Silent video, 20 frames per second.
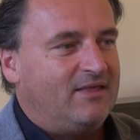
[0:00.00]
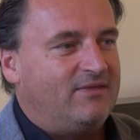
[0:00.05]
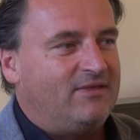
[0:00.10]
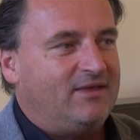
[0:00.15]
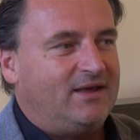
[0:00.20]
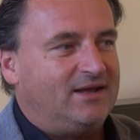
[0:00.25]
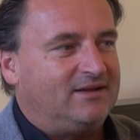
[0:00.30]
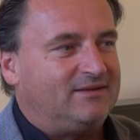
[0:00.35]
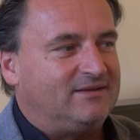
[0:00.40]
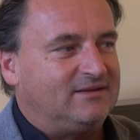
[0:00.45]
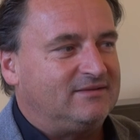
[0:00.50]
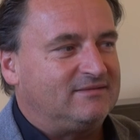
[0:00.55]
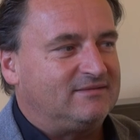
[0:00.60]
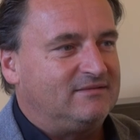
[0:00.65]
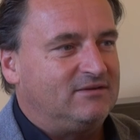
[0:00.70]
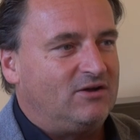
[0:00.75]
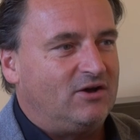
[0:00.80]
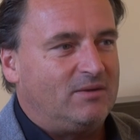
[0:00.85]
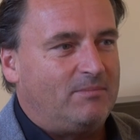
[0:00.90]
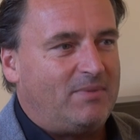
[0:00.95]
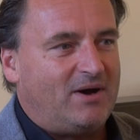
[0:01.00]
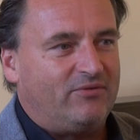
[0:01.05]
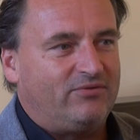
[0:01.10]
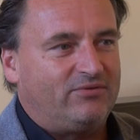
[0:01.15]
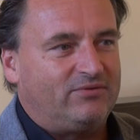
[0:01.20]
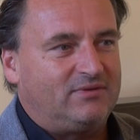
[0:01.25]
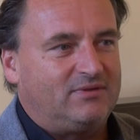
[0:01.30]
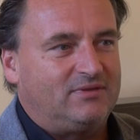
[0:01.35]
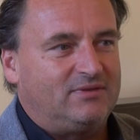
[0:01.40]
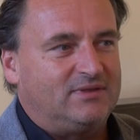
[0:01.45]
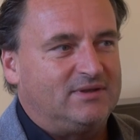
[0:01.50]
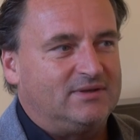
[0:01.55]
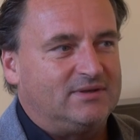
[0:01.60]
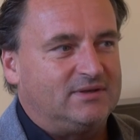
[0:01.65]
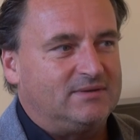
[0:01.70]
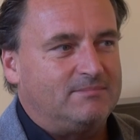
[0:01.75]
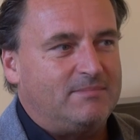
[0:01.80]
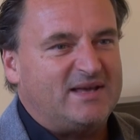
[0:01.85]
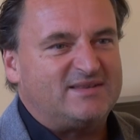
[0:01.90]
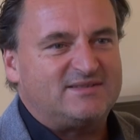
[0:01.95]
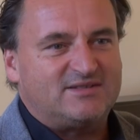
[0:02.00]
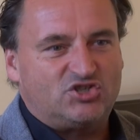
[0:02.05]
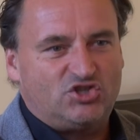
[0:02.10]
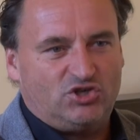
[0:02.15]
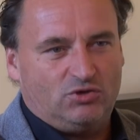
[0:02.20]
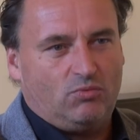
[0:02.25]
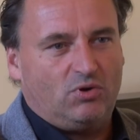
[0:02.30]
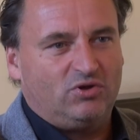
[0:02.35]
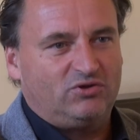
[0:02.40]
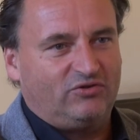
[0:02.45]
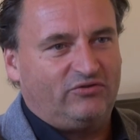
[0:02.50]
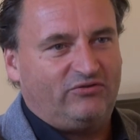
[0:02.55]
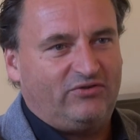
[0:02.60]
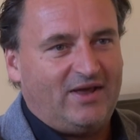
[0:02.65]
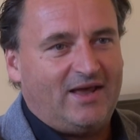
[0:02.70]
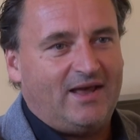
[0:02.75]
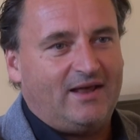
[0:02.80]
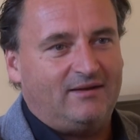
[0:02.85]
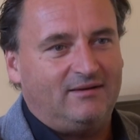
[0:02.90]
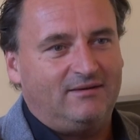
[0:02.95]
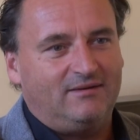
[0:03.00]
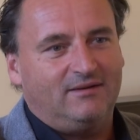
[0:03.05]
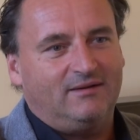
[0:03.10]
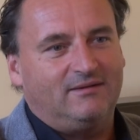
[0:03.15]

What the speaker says: that it's not about the message you want to send.